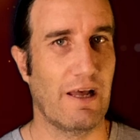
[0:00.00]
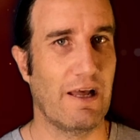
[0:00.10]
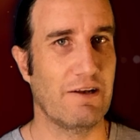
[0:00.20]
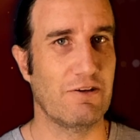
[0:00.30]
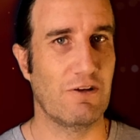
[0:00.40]

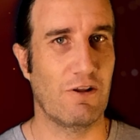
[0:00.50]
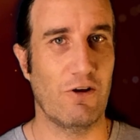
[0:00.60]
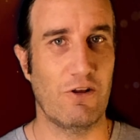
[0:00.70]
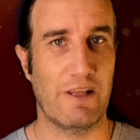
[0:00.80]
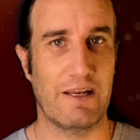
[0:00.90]
And you
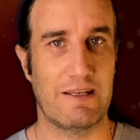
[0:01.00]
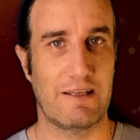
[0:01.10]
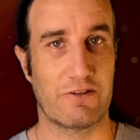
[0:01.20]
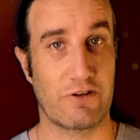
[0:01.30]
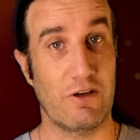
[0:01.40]
learn that
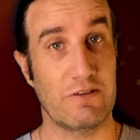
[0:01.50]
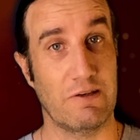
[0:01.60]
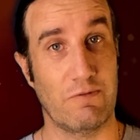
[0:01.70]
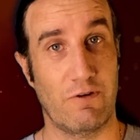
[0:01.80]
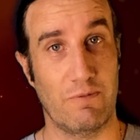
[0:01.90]
the scars
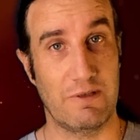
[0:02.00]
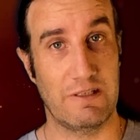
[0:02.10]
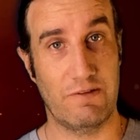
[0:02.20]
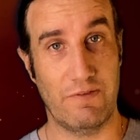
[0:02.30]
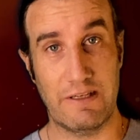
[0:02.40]
come from
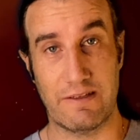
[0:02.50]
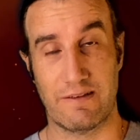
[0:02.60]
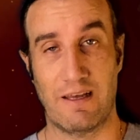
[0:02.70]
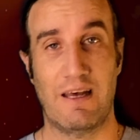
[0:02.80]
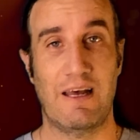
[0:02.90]
his fingers.